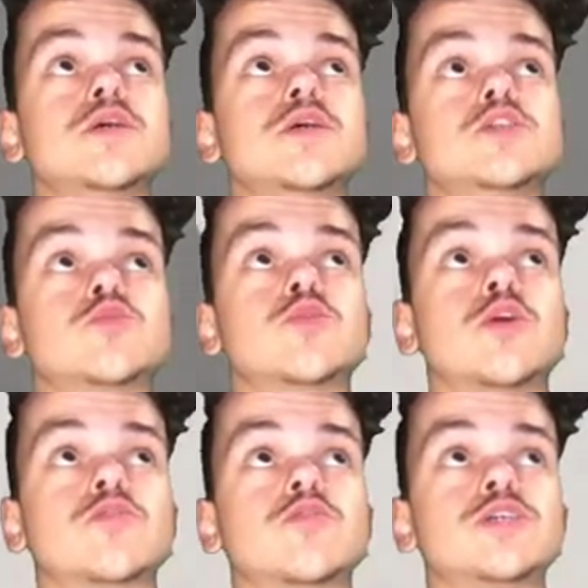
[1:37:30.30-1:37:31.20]
So when I'm
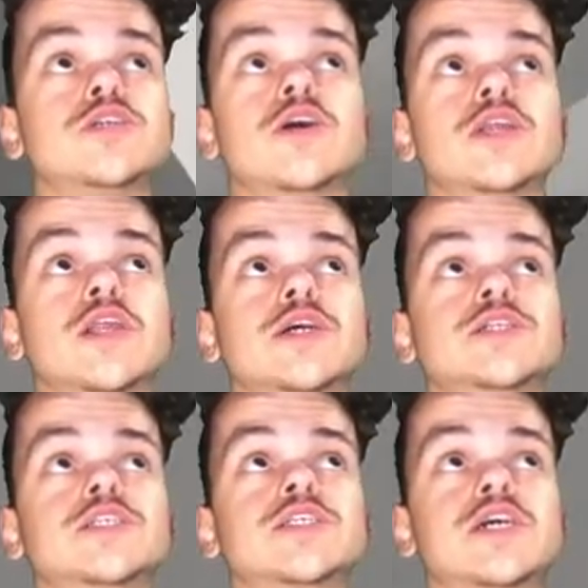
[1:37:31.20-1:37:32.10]
recording, I like
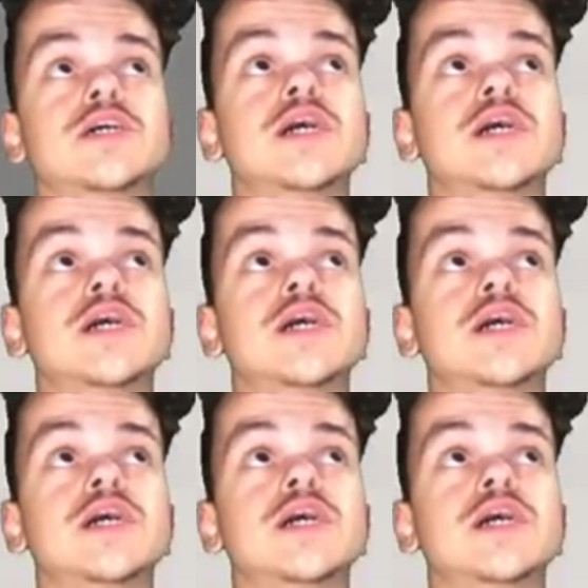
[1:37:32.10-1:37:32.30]
to